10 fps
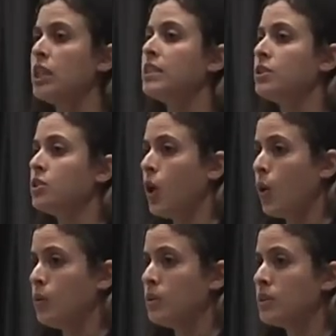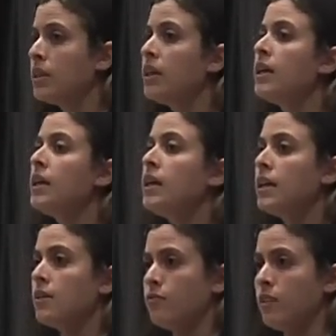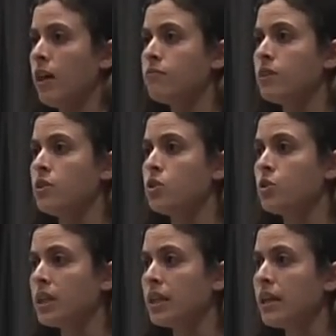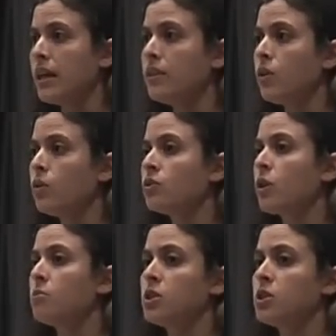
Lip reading: turn into stones if left untreated. And those are